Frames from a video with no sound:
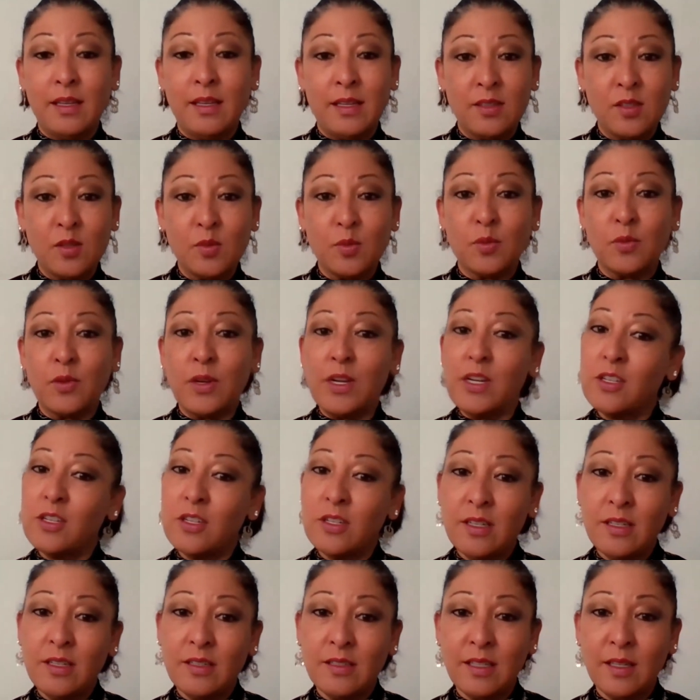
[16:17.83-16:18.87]

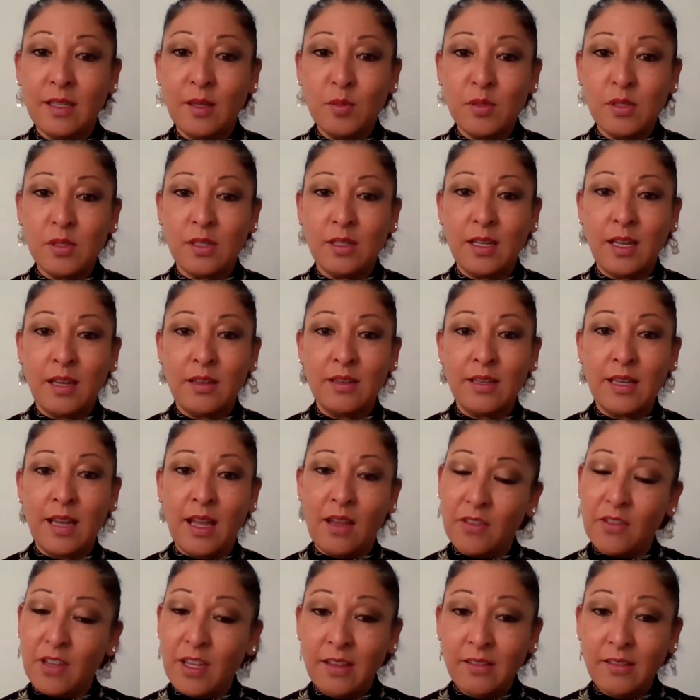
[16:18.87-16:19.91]
inspiration and tips on how to
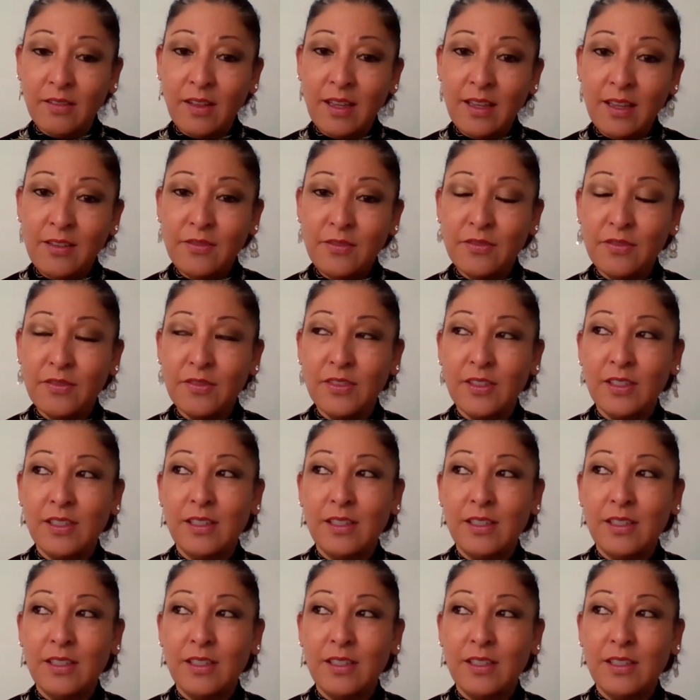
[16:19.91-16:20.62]
navigate life.